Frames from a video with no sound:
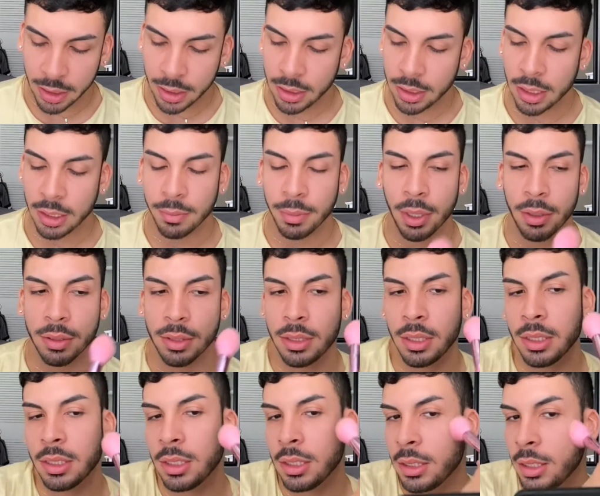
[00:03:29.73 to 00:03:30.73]
Didn't post it,
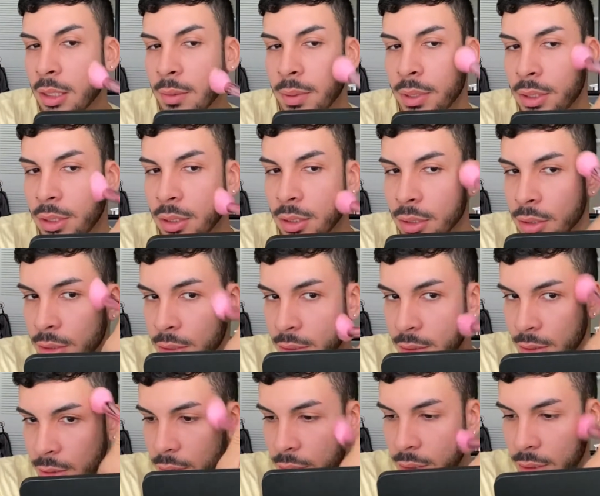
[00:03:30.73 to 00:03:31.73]
didn't take a picture
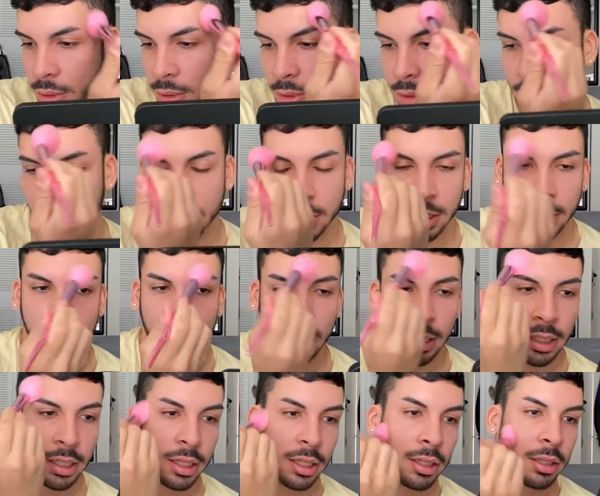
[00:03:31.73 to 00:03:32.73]
because I didn't
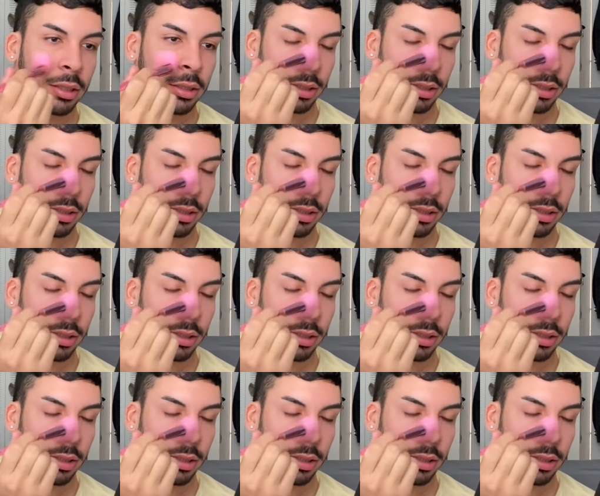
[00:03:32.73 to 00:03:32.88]
like it.